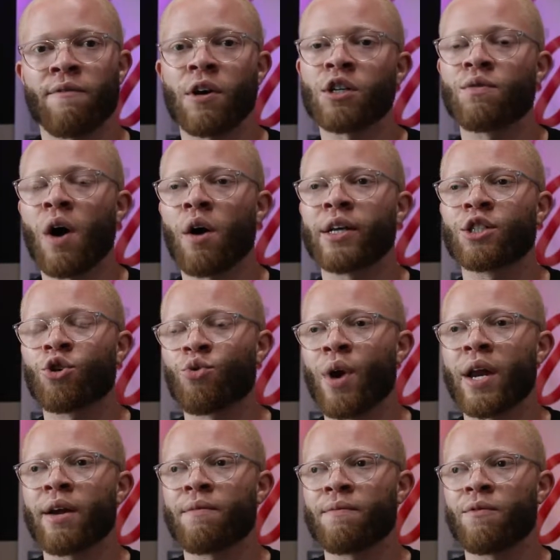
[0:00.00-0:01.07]
First of all, it's
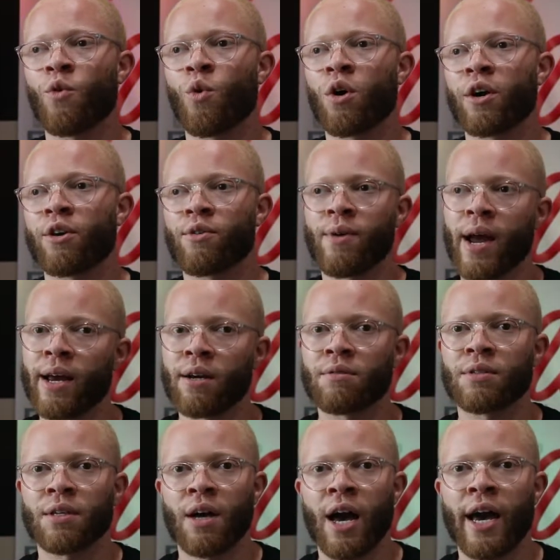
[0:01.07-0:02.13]
created for creatives.